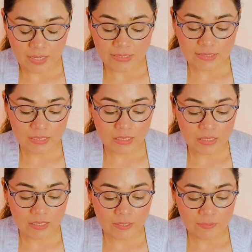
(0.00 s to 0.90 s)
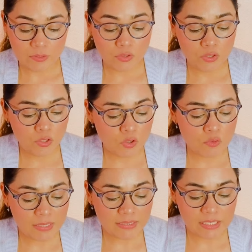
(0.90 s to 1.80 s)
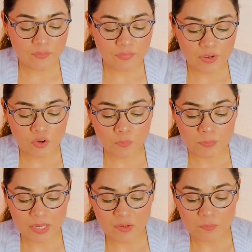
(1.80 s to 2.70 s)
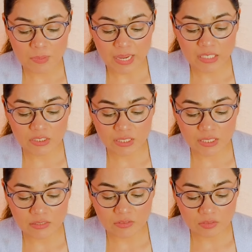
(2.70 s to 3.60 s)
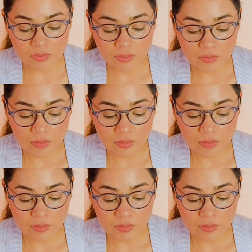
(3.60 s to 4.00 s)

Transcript: I see you, my dear Virgo, being patient,